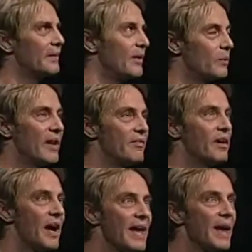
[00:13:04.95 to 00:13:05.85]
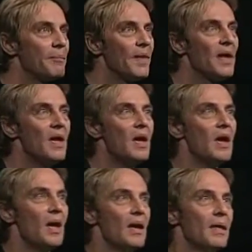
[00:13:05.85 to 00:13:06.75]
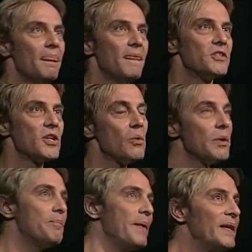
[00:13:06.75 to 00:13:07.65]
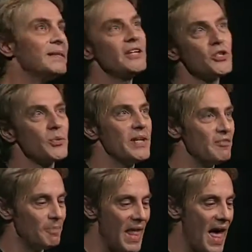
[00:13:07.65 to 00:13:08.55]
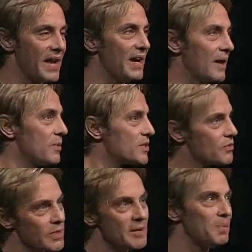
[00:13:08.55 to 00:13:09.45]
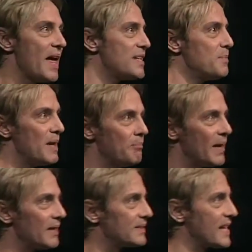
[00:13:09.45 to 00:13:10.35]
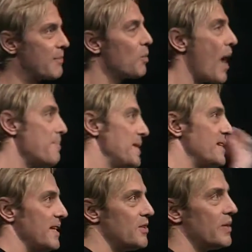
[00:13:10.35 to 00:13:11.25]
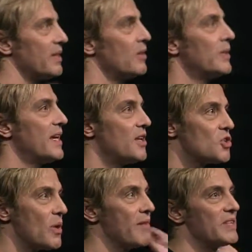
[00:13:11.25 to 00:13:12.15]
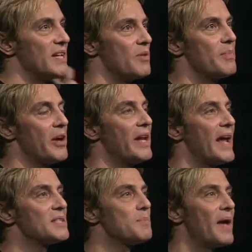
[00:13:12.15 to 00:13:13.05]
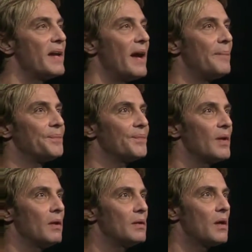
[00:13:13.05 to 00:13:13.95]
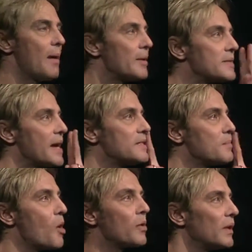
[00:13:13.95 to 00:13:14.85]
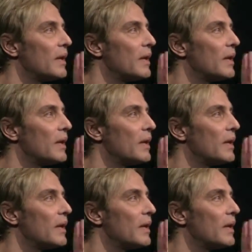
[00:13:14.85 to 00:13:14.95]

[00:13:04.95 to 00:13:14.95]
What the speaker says: whatever, I am. So we're building Street of Blood. And when Street of Blood is being built, and I'm at YPT doing the only kid show I ever did with marionettes, but you know, I'm outside smoking.